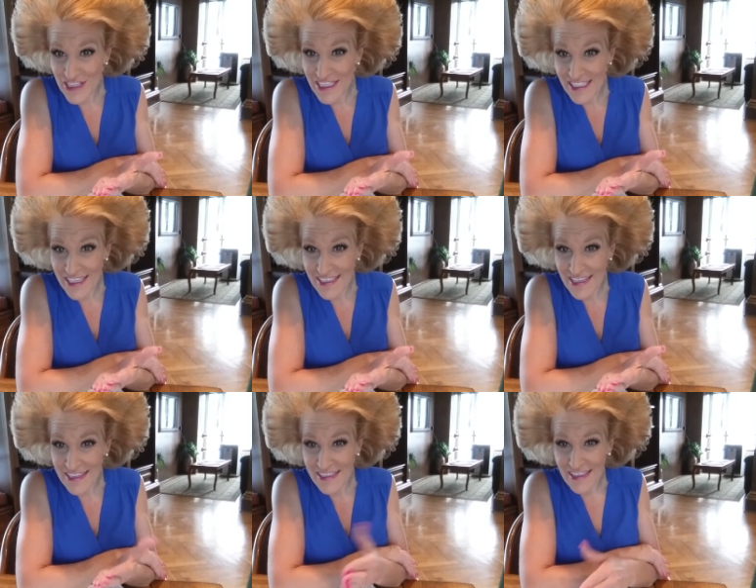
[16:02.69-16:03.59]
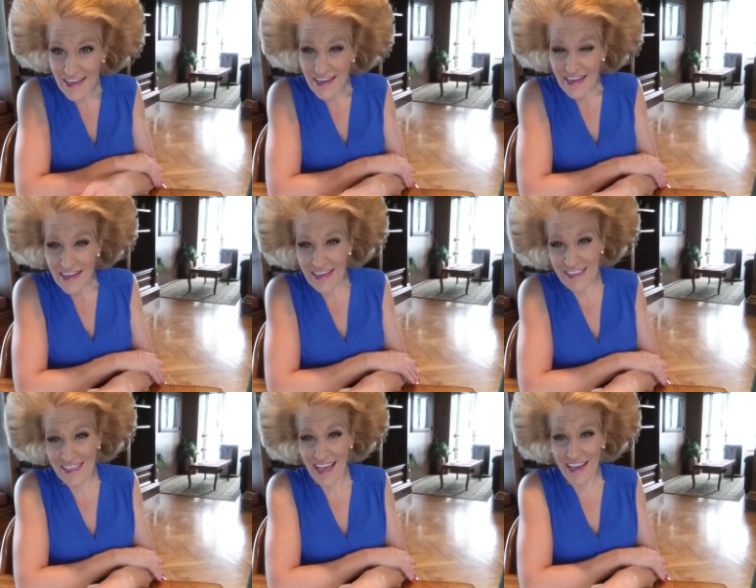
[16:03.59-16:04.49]
Jesus is,
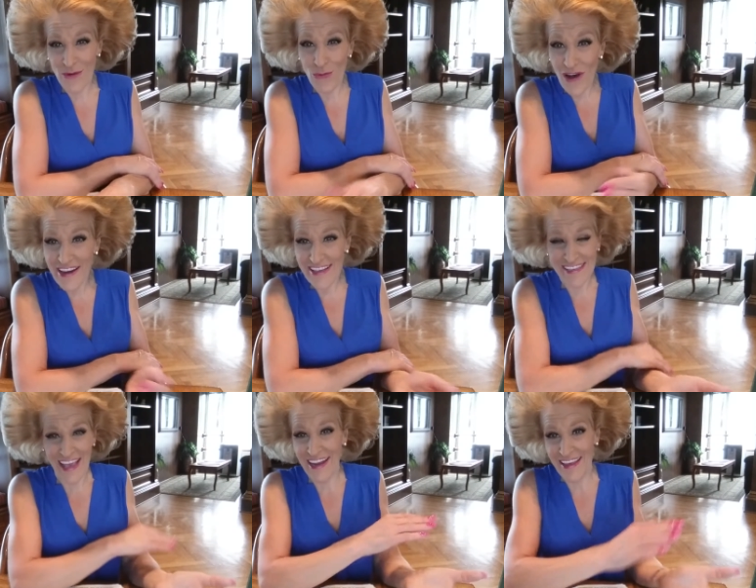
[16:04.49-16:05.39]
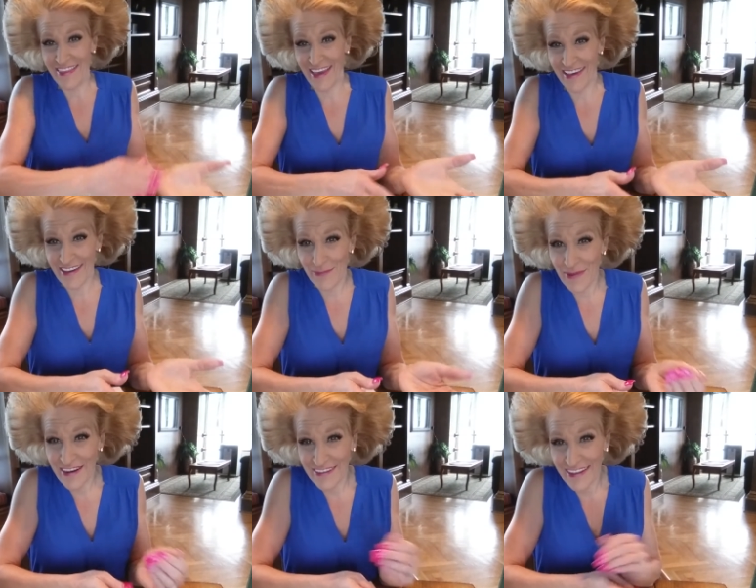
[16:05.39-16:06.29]
it's like, what is anything
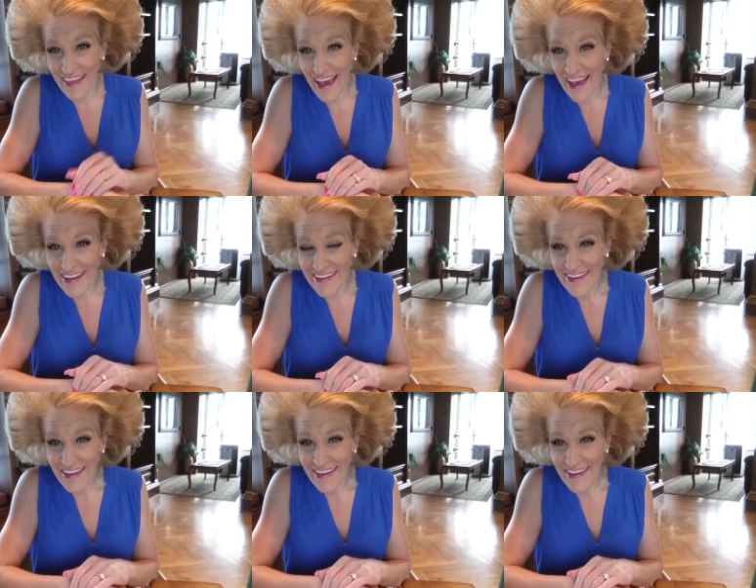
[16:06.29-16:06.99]
compared to that?